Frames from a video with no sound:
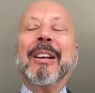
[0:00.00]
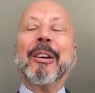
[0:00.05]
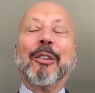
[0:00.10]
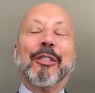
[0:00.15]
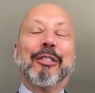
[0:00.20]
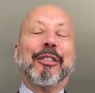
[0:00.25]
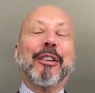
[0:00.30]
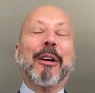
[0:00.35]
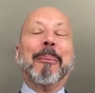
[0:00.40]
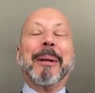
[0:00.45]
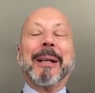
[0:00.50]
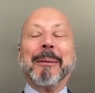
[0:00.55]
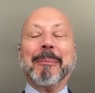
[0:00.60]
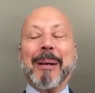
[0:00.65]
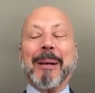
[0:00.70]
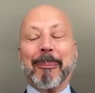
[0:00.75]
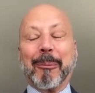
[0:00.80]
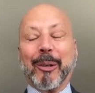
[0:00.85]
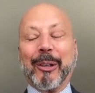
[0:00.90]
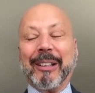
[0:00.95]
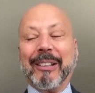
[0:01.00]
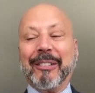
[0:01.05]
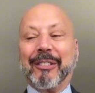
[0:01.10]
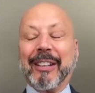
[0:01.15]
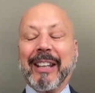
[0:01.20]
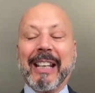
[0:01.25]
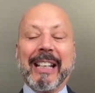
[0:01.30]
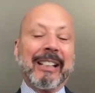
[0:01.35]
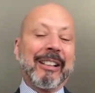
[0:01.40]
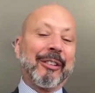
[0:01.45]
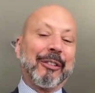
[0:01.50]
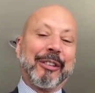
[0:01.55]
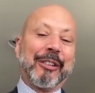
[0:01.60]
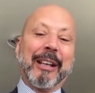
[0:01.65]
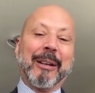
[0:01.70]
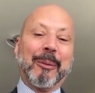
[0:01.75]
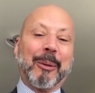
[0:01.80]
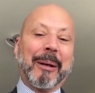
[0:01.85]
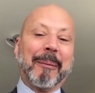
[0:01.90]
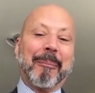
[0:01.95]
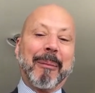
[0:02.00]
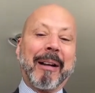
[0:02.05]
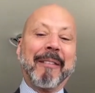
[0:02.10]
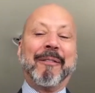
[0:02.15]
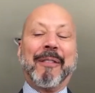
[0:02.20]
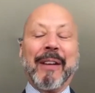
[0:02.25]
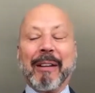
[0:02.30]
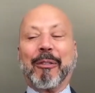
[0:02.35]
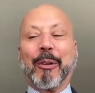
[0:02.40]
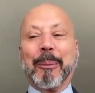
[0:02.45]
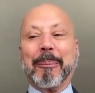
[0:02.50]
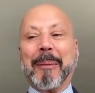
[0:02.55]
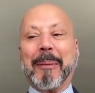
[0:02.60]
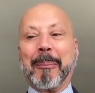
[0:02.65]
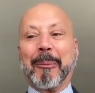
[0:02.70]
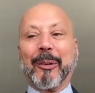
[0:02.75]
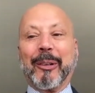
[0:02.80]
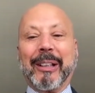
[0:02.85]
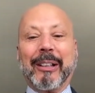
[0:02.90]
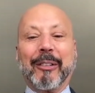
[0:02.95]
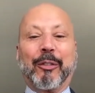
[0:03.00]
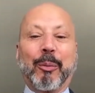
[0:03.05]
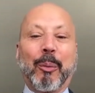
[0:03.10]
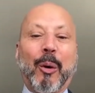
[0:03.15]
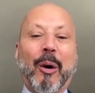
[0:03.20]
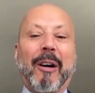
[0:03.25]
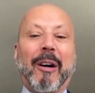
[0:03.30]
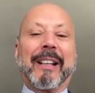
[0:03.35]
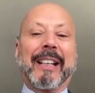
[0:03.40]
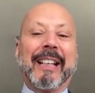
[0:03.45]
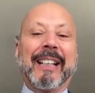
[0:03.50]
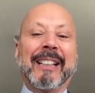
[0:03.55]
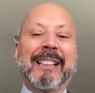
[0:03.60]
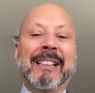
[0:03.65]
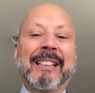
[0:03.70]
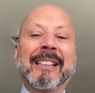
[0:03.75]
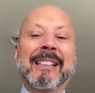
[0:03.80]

are so many memories, and I'll tell you what, my favorite memory is walking